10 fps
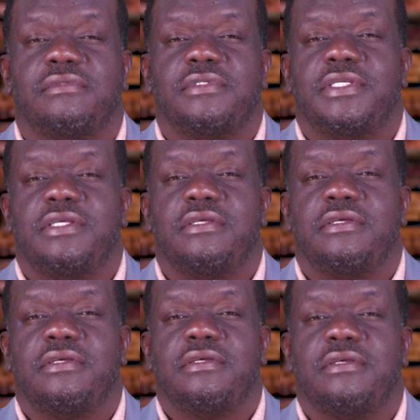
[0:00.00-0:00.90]
See,
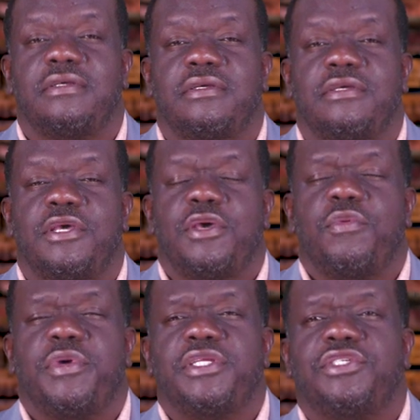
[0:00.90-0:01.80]

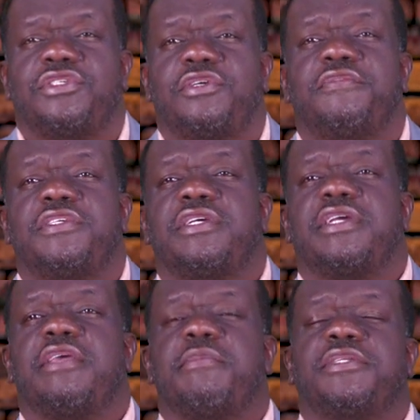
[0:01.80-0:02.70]
when the children of Israel
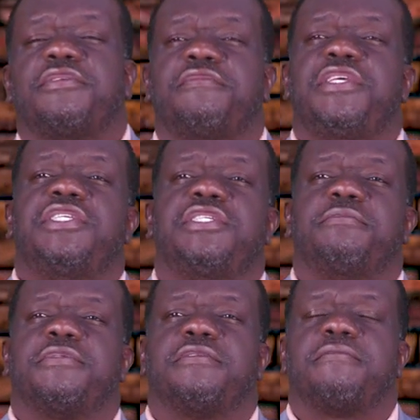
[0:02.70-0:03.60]
came out of
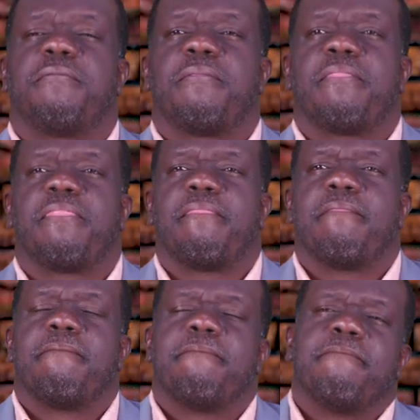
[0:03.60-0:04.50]
Egypt,
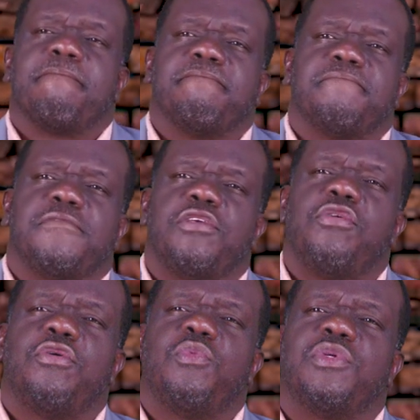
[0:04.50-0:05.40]

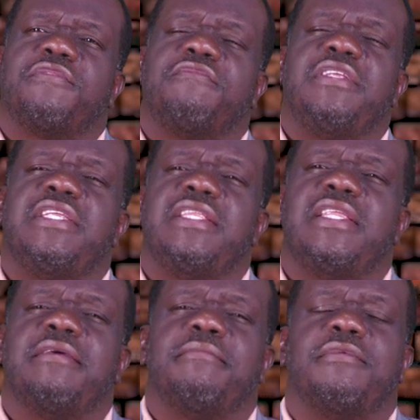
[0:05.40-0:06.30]
God was feeding
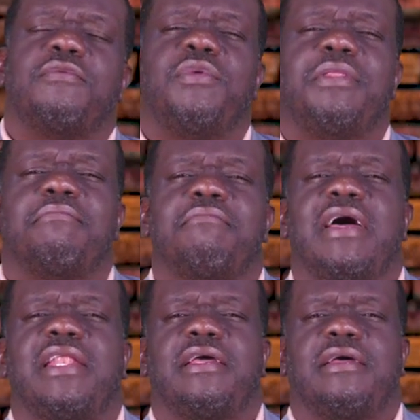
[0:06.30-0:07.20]
them with
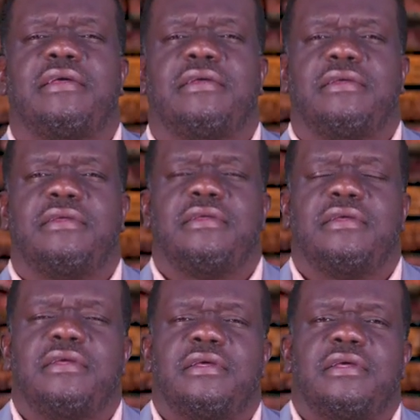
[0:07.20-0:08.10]
manna
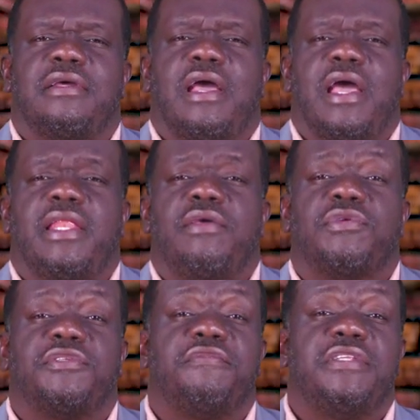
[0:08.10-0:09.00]
and he
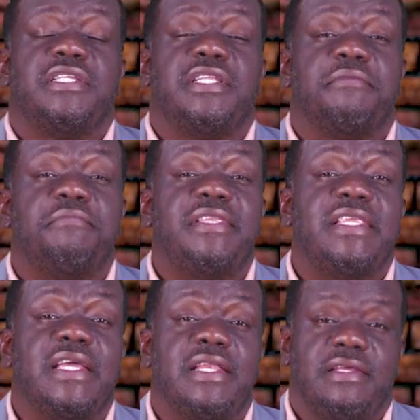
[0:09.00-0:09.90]
was feeding them
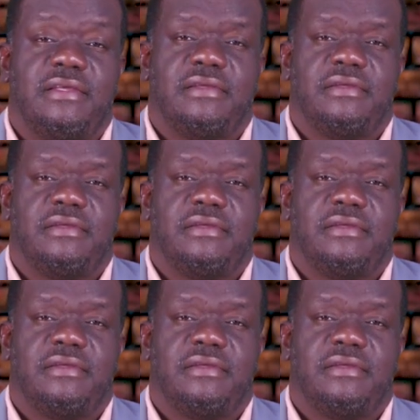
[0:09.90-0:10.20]
daily.